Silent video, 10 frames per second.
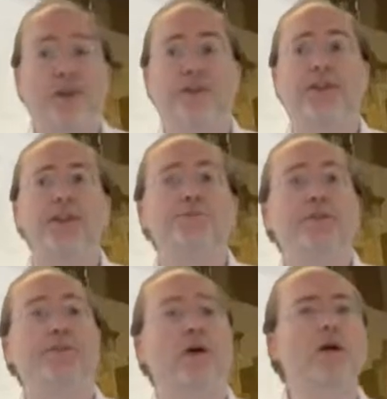these
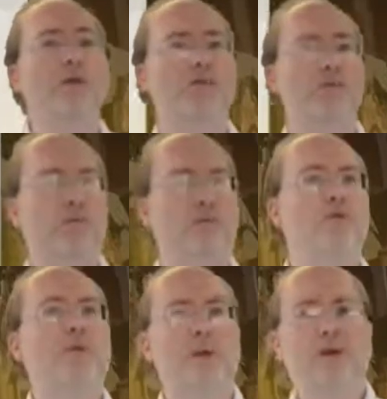people
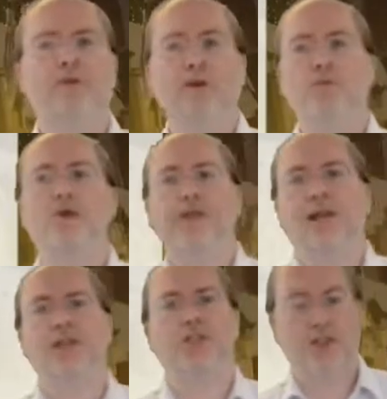will perform
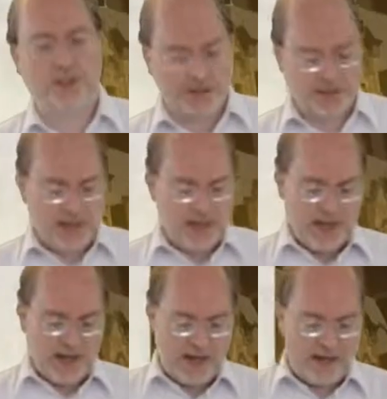local actions
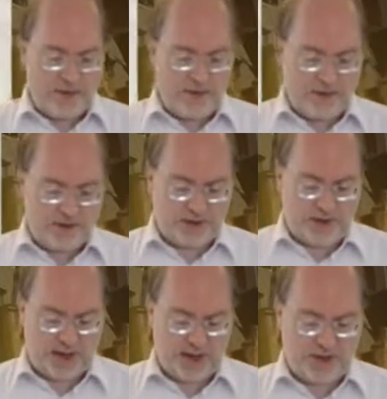and vote
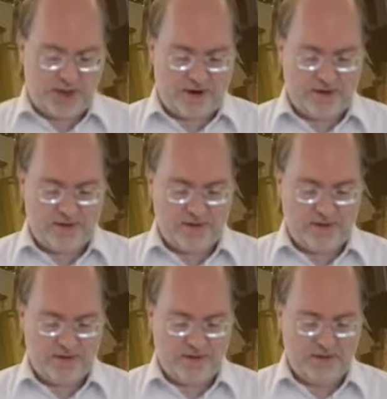either
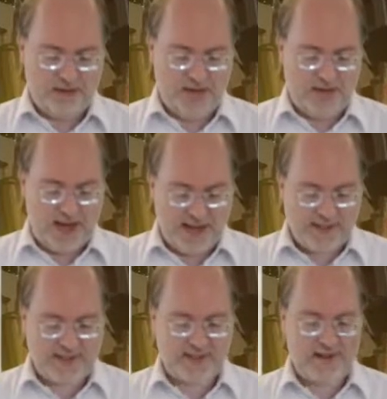
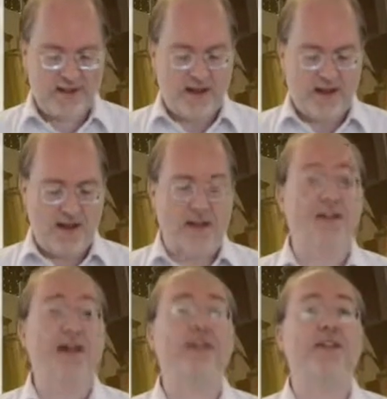yes, and
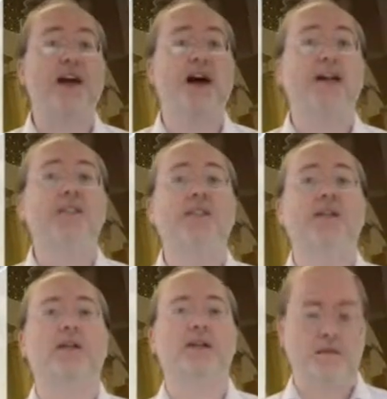then their
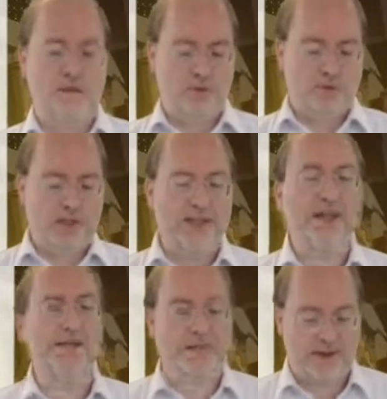idea will
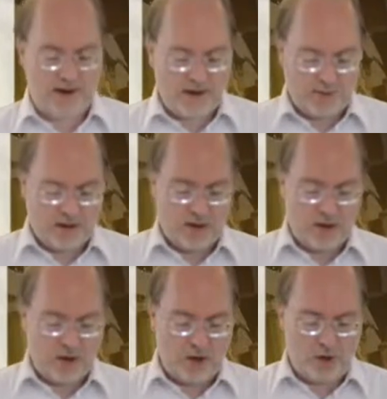get there,
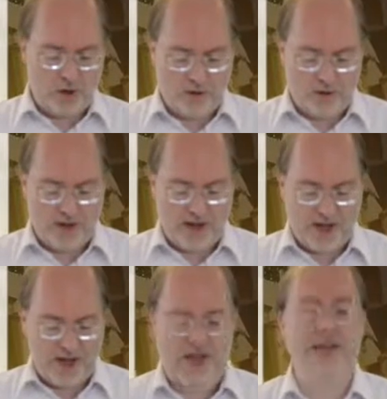or no,
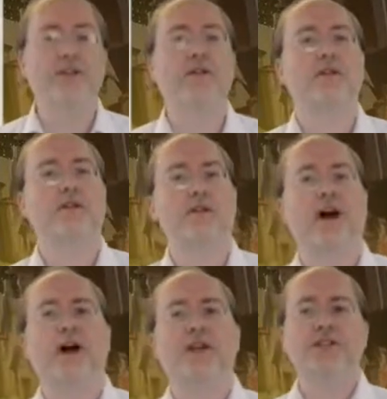and then
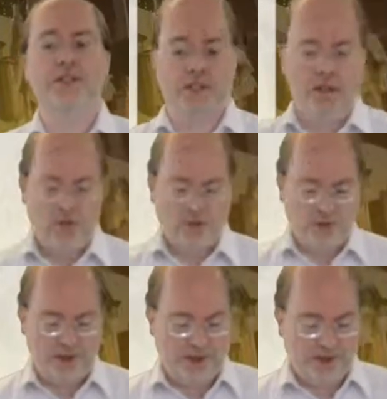their idea
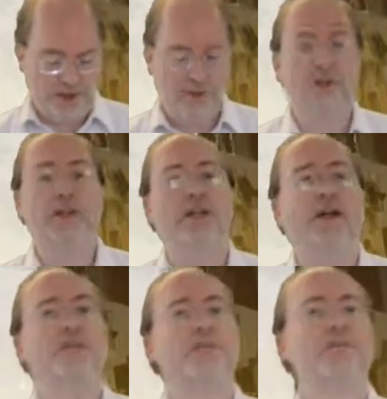will get here.